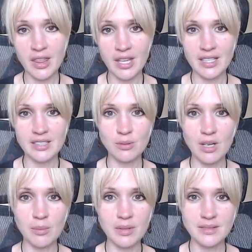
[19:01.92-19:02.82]
nothing as
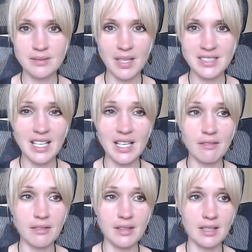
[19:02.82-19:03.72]
well, but by saying
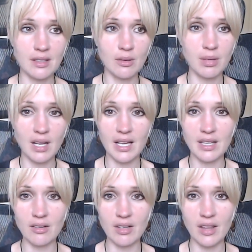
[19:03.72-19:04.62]
everything, you imply
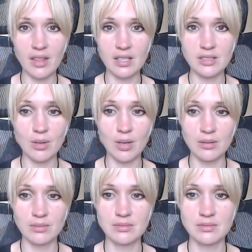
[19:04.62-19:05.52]
that you're nothing as
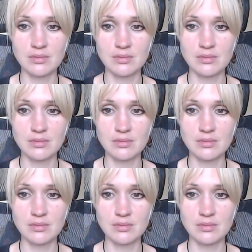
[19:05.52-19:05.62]
well.